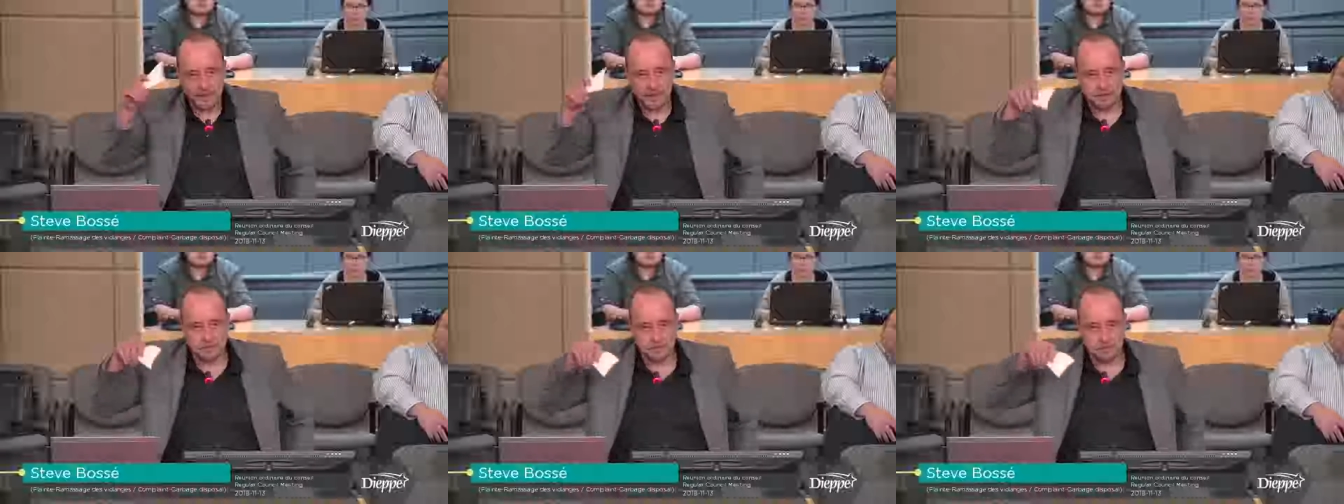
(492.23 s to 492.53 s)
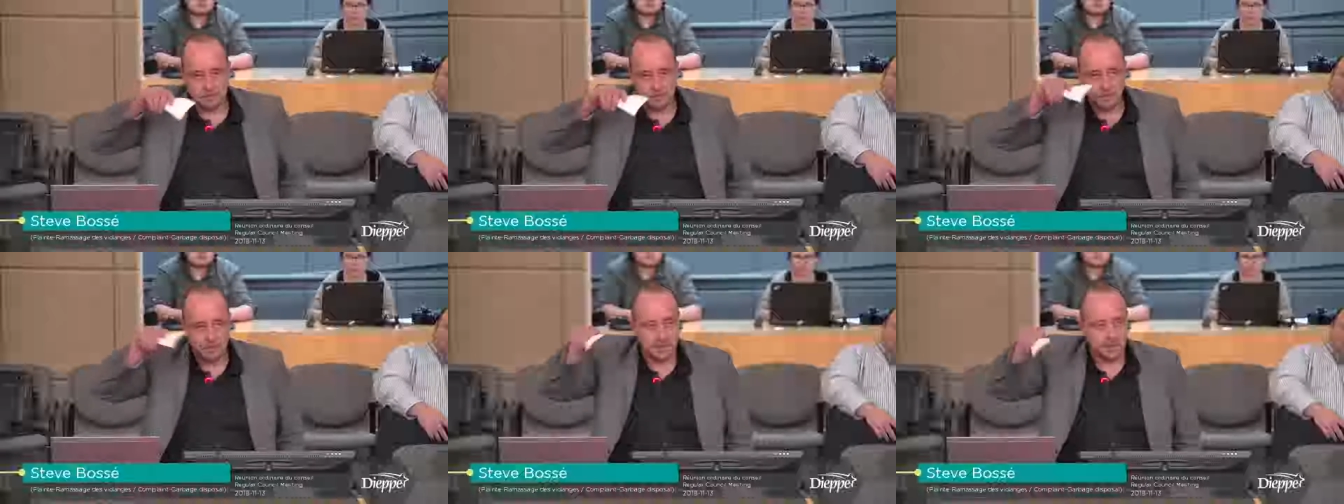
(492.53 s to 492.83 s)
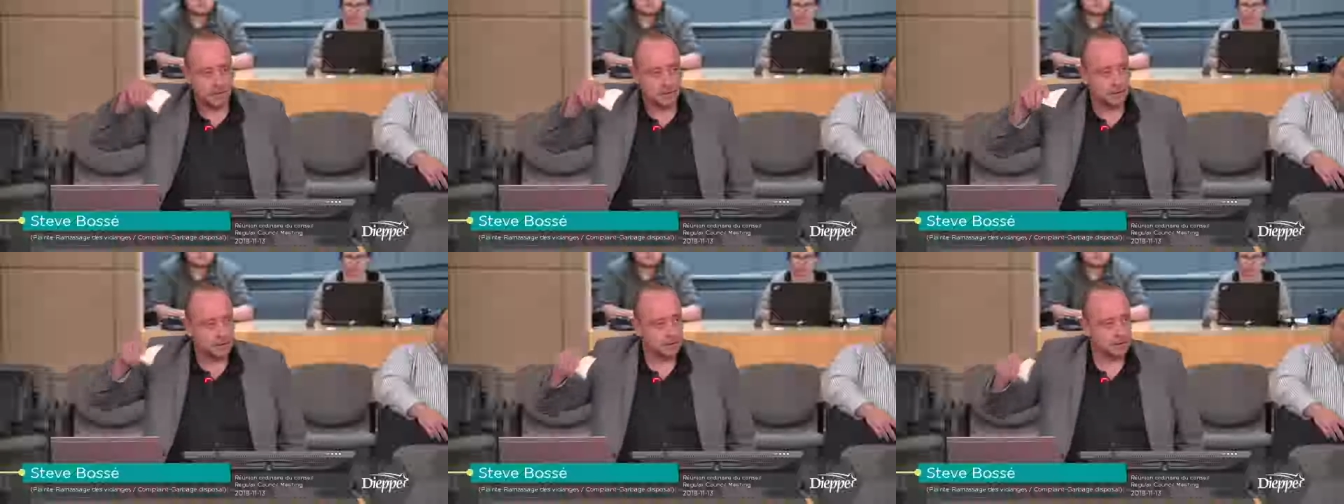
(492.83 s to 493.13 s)
stay in the
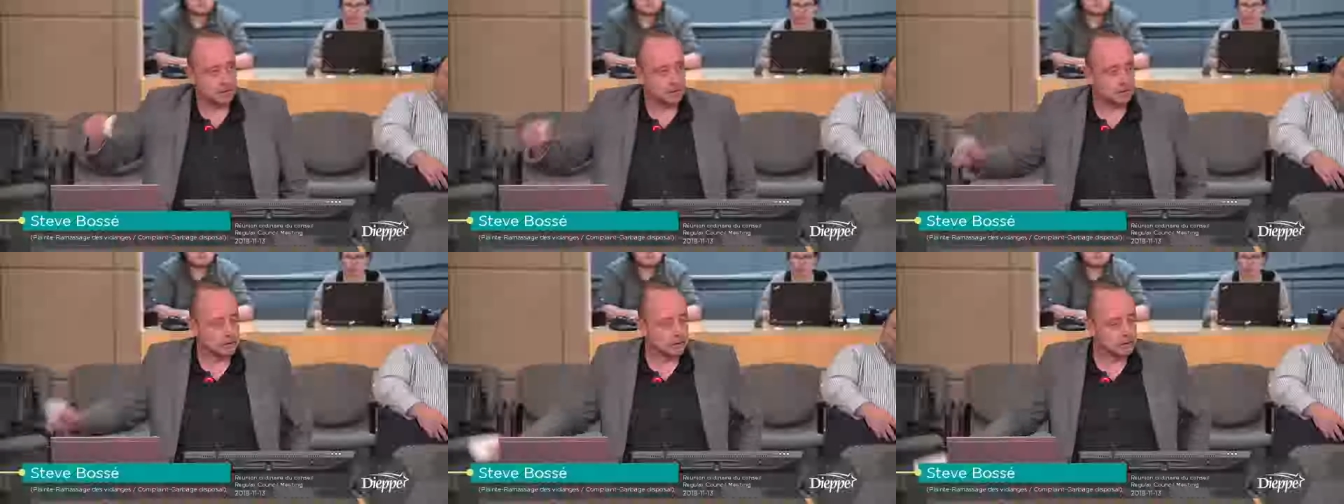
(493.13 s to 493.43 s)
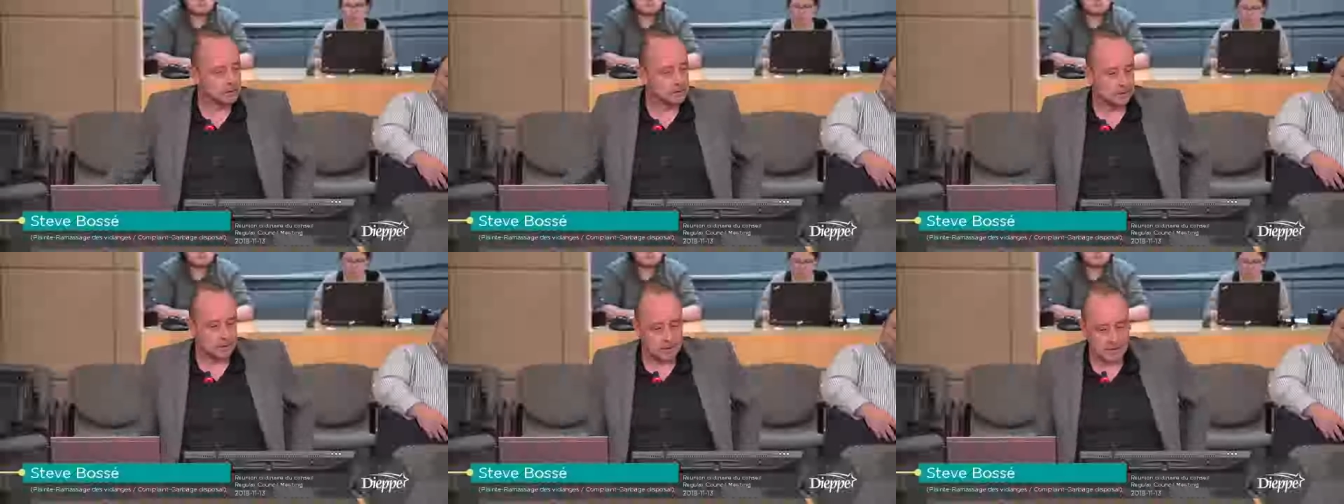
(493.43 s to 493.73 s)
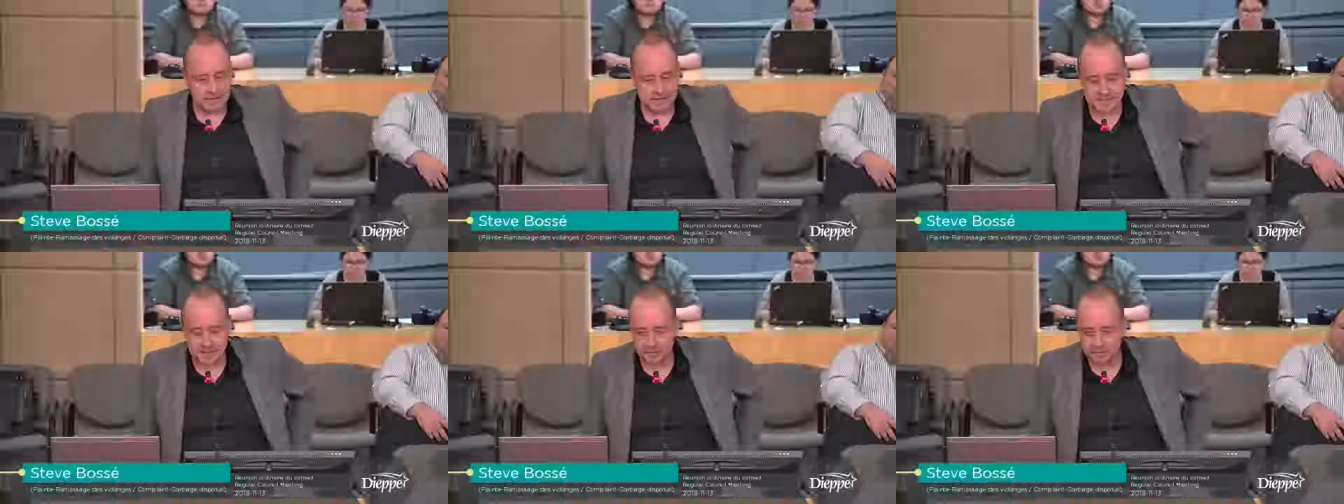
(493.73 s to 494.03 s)
Jeannette
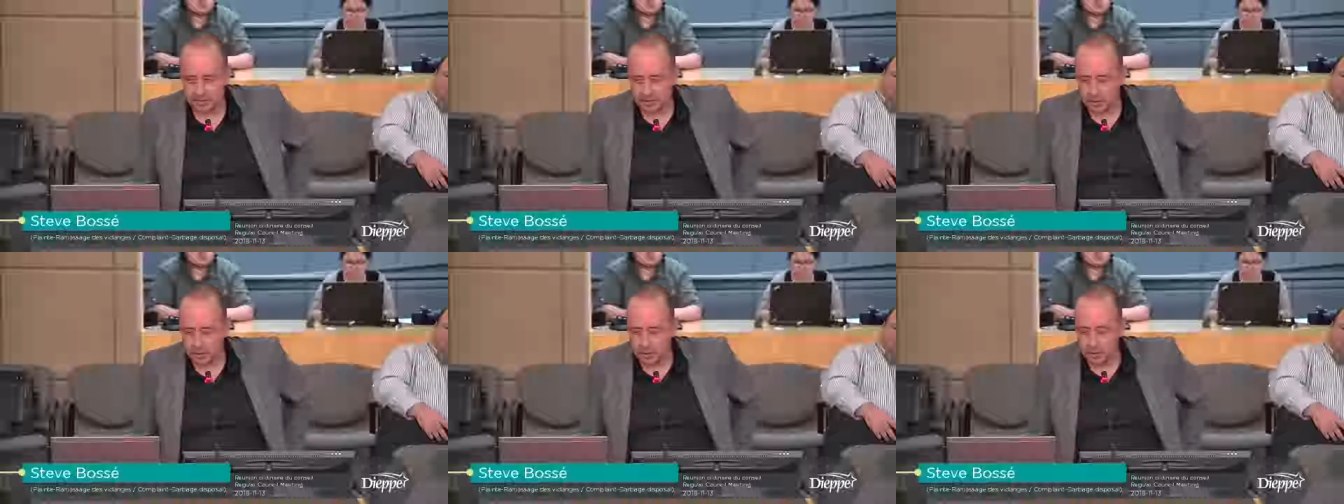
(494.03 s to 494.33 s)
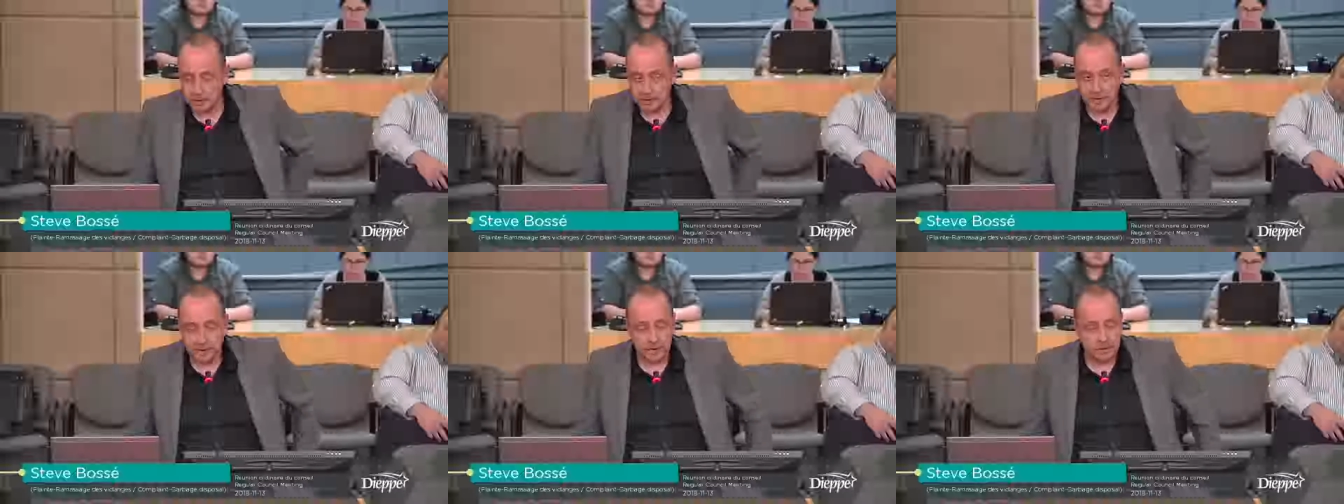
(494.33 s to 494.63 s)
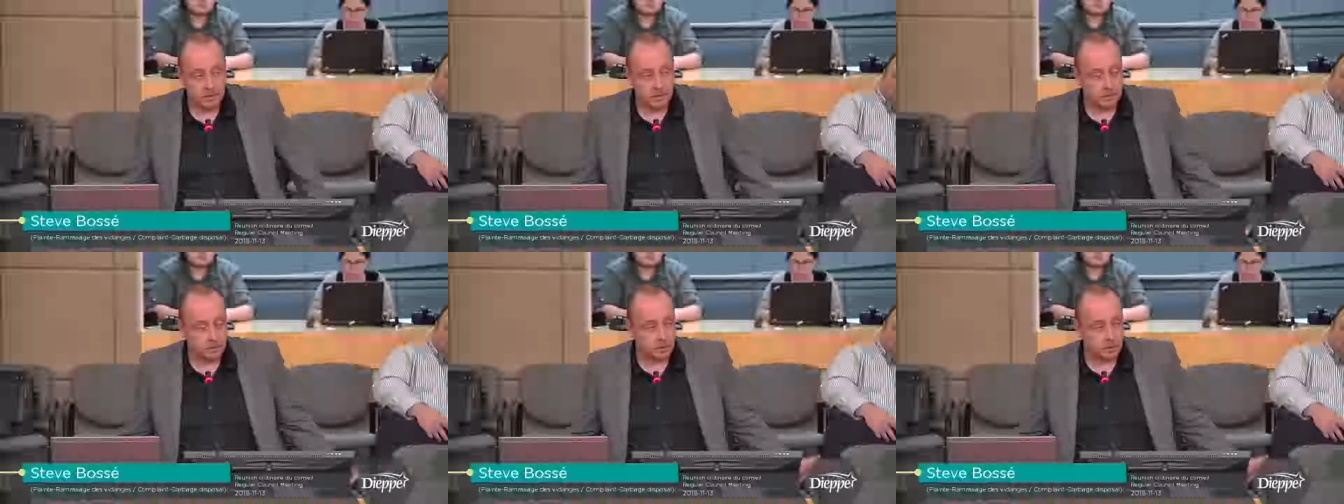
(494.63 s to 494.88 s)
Street sector.